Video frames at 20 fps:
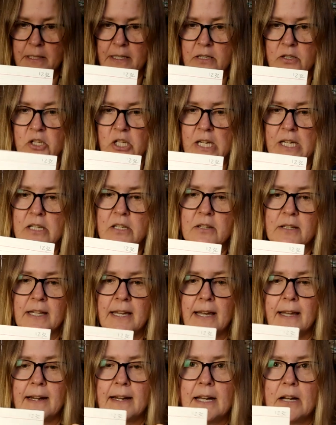I changed
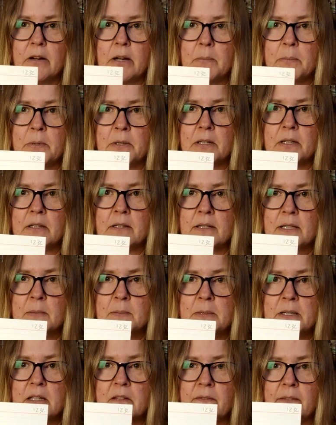that. Now I put the
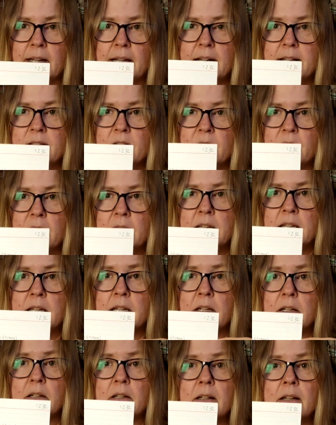spinning fineness over
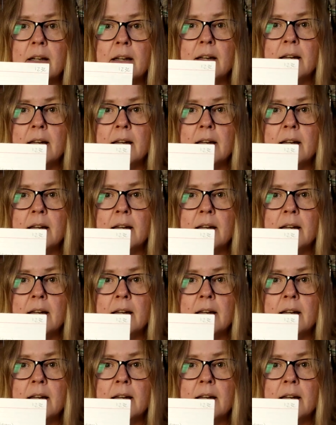here,